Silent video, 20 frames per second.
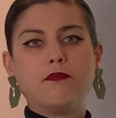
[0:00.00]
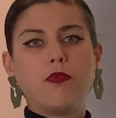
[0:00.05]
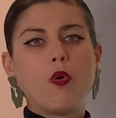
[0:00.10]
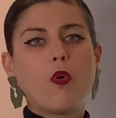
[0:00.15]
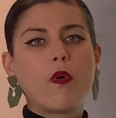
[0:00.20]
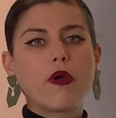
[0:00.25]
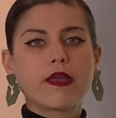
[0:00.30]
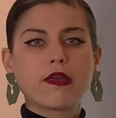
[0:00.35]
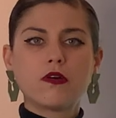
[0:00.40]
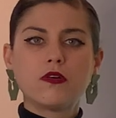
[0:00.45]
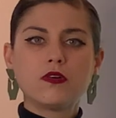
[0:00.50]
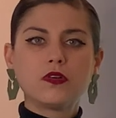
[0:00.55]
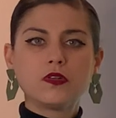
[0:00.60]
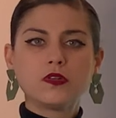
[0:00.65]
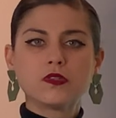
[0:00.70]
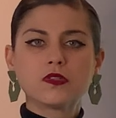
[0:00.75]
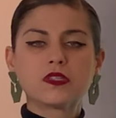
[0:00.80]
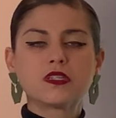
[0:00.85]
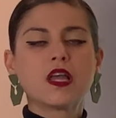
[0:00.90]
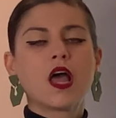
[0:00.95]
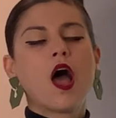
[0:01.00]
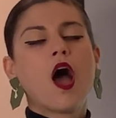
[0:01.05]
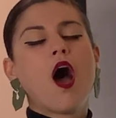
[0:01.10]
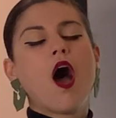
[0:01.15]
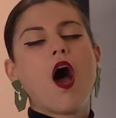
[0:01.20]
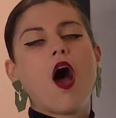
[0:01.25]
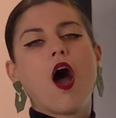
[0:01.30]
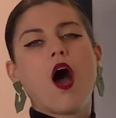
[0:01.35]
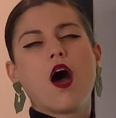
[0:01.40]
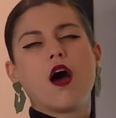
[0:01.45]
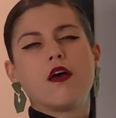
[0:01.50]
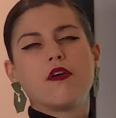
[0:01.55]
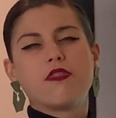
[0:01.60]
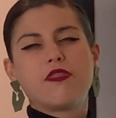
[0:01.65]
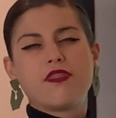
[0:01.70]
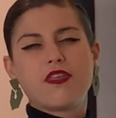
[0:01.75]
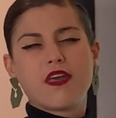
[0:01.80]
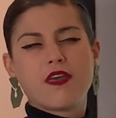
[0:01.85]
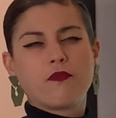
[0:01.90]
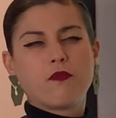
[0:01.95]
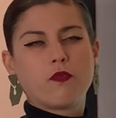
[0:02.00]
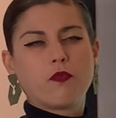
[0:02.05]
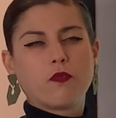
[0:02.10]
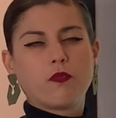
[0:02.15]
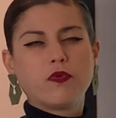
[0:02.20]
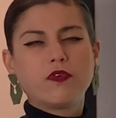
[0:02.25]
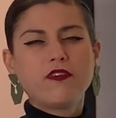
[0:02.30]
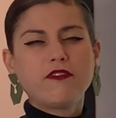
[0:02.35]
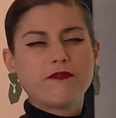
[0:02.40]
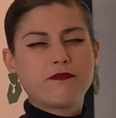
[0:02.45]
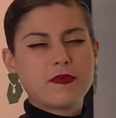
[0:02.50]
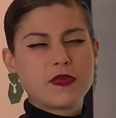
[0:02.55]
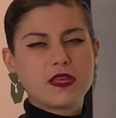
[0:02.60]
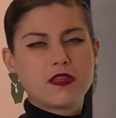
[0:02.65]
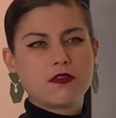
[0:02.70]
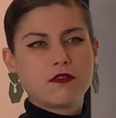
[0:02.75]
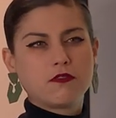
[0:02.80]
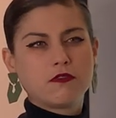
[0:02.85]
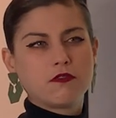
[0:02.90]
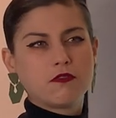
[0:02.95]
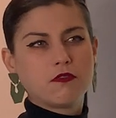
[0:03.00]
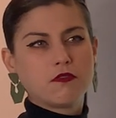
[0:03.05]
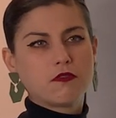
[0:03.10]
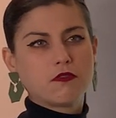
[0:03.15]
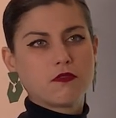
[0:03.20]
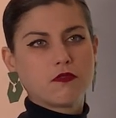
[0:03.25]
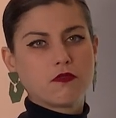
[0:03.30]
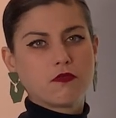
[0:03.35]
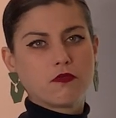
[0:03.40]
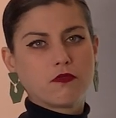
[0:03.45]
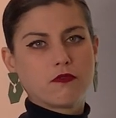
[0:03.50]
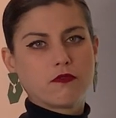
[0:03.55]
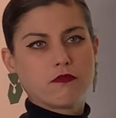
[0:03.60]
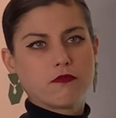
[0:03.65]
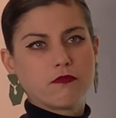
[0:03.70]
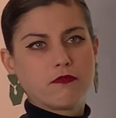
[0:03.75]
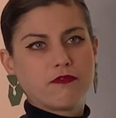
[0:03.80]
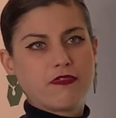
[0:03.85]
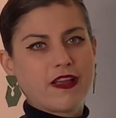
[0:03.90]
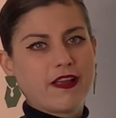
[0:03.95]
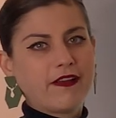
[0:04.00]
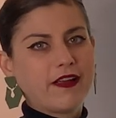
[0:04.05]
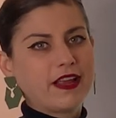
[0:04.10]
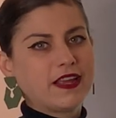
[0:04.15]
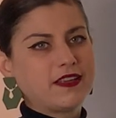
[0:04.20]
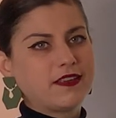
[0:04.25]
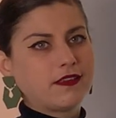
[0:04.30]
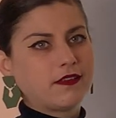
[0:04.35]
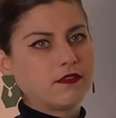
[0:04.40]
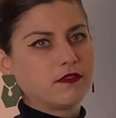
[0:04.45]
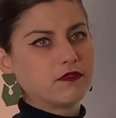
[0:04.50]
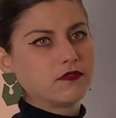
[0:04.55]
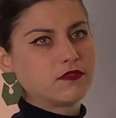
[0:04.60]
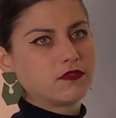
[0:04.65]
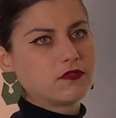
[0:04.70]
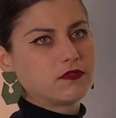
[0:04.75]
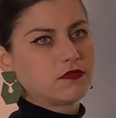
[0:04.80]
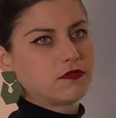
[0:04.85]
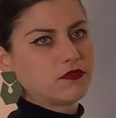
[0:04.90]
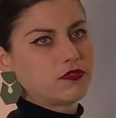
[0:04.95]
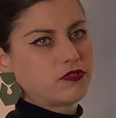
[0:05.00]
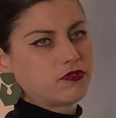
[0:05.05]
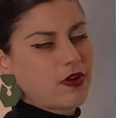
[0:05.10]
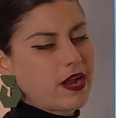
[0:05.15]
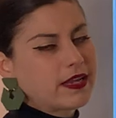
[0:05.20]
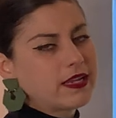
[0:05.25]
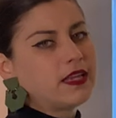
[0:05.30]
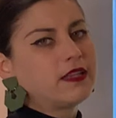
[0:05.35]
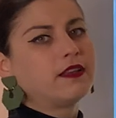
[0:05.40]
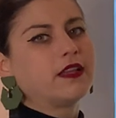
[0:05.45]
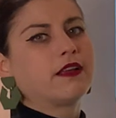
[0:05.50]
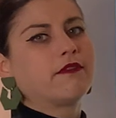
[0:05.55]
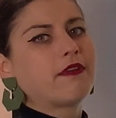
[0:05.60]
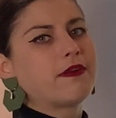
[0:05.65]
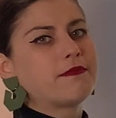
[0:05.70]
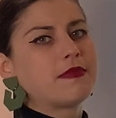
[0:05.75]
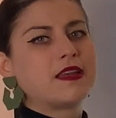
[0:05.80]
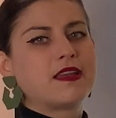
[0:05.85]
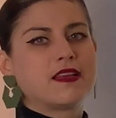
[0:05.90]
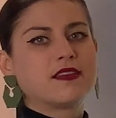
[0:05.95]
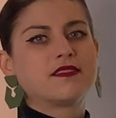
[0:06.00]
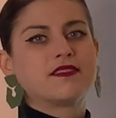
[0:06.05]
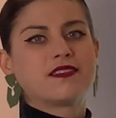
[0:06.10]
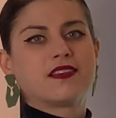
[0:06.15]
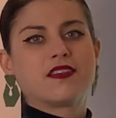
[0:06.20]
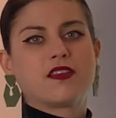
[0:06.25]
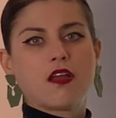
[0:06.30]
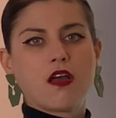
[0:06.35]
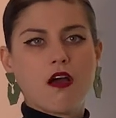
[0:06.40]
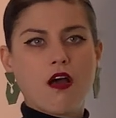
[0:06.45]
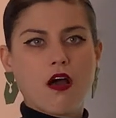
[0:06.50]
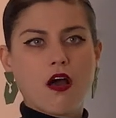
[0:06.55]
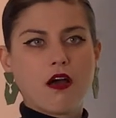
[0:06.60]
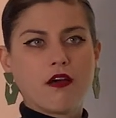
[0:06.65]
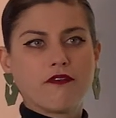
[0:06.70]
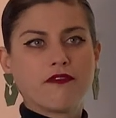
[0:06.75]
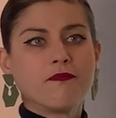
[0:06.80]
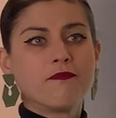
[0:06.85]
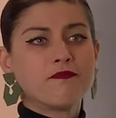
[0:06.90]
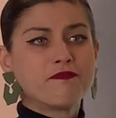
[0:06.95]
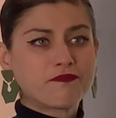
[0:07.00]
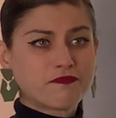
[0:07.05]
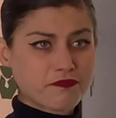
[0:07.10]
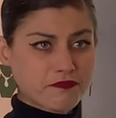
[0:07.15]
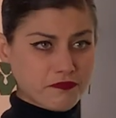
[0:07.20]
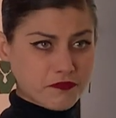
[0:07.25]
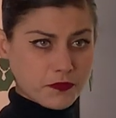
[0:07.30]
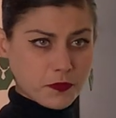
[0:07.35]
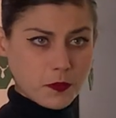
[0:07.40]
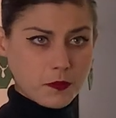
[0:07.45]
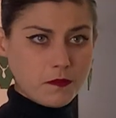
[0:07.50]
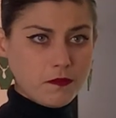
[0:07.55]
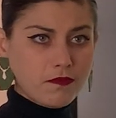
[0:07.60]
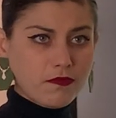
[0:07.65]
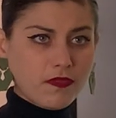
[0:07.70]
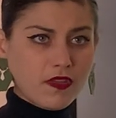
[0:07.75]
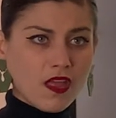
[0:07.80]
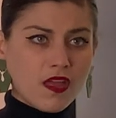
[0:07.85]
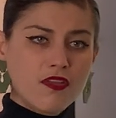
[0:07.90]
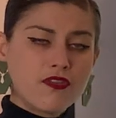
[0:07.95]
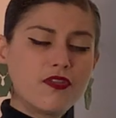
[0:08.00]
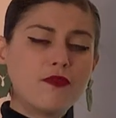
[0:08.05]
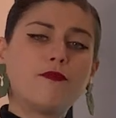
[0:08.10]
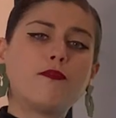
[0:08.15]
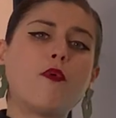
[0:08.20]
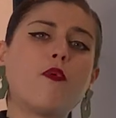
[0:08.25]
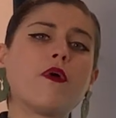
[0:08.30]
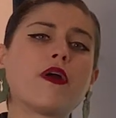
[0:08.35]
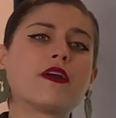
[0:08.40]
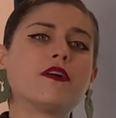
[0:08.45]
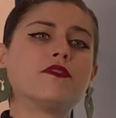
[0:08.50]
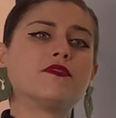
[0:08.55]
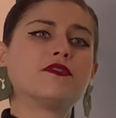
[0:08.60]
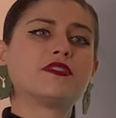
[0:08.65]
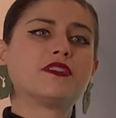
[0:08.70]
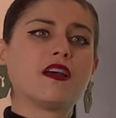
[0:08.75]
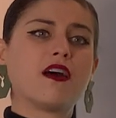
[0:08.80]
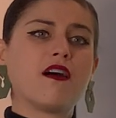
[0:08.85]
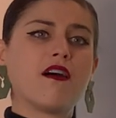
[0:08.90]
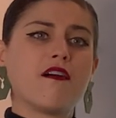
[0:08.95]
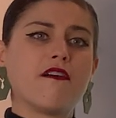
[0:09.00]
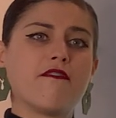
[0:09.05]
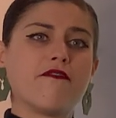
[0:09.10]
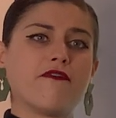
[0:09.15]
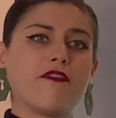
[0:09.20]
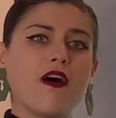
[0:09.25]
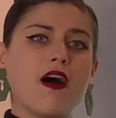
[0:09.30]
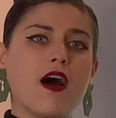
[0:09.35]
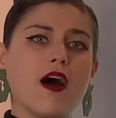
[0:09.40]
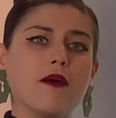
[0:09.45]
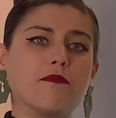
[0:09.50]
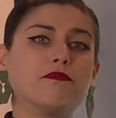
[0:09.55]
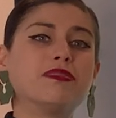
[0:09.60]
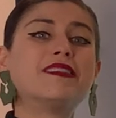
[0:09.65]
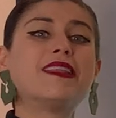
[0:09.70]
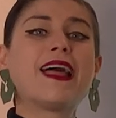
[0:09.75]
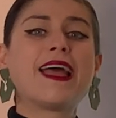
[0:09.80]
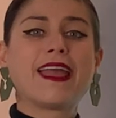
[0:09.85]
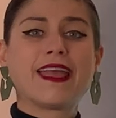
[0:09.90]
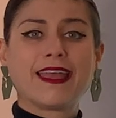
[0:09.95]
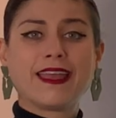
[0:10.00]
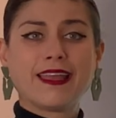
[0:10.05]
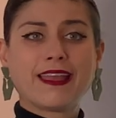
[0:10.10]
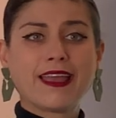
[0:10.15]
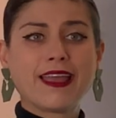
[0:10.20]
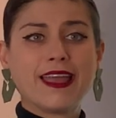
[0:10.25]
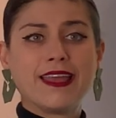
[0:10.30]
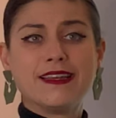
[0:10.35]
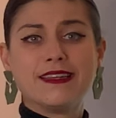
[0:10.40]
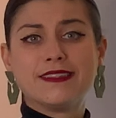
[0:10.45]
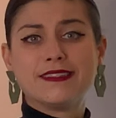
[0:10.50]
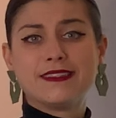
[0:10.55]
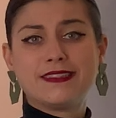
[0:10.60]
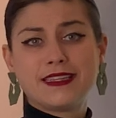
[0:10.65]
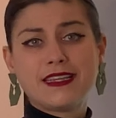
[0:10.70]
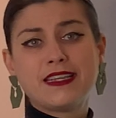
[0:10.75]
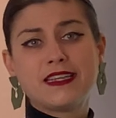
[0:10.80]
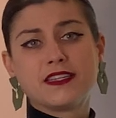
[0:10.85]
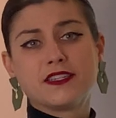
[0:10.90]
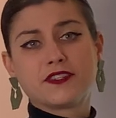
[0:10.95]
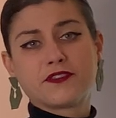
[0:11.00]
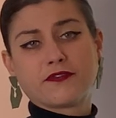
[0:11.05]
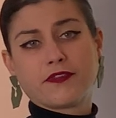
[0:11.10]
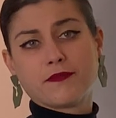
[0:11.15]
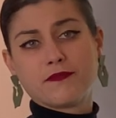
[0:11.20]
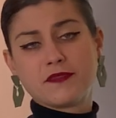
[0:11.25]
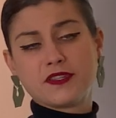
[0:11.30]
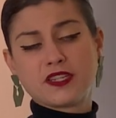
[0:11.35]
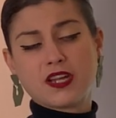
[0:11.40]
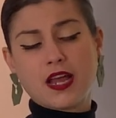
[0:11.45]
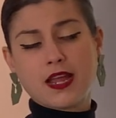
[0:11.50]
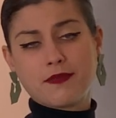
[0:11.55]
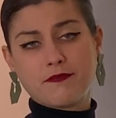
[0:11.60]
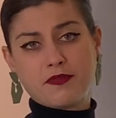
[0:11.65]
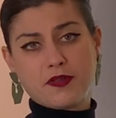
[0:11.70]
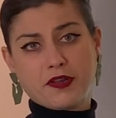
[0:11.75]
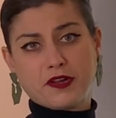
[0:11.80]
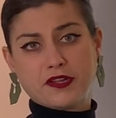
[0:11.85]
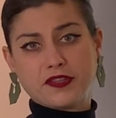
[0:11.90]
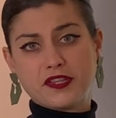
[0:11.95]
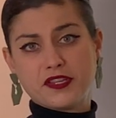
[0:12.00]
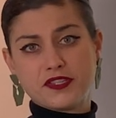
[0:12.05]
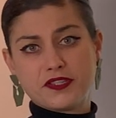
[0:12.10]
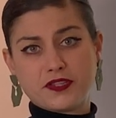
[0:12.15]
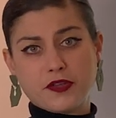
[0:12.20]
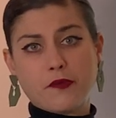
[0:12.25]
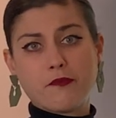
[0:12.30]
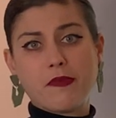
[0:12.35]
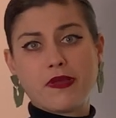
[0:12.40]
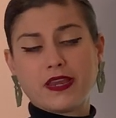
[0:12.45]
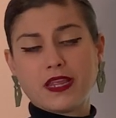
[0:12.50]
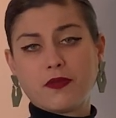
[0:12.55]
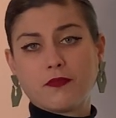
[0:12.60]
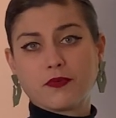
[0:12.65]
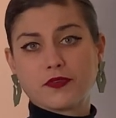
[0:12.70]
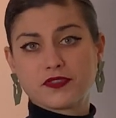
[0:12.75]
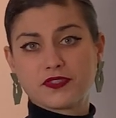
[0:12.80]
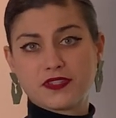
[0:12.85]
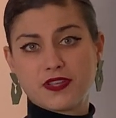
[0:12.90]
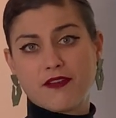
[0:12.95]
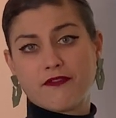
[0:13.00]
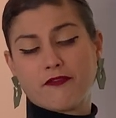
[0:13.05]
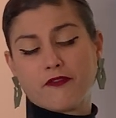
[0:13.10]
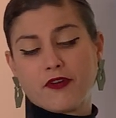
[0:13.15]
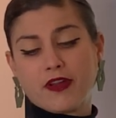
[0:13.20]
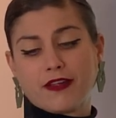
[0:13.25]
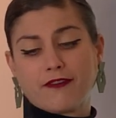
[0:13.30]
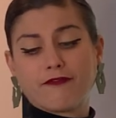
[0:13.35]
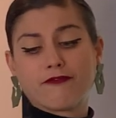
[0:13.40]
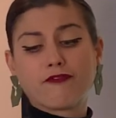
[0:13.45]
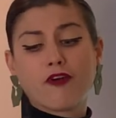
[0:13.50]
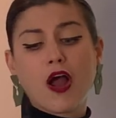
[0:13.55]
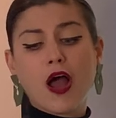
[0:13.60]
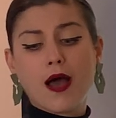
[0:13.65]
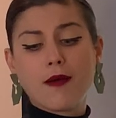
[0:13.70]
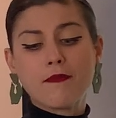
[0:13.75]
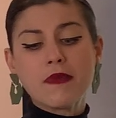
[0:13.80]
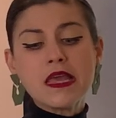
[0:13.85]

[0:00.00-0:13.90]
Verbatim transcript: boils uh, that would have been very strikingly reminiscent of the boils of uh, plague and disease from the time period that so many were suffering from.